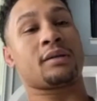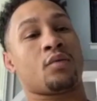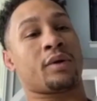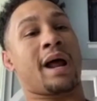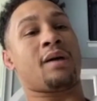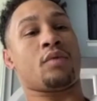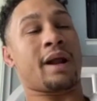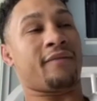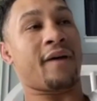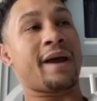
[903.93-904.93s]
When I when
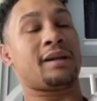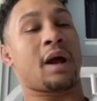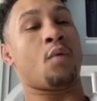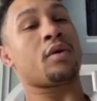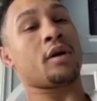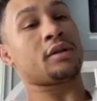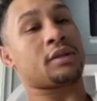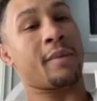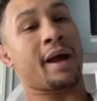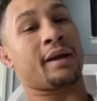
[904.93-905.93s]
I fight, I want to hurt
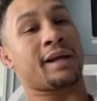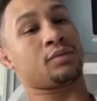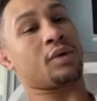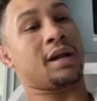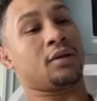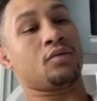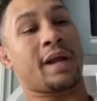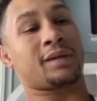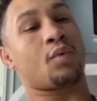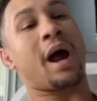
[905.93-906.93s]
somebody. That's what I do.
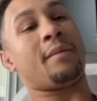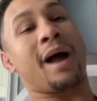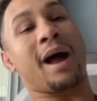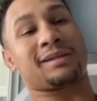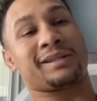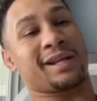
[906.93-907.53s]
That's why I box.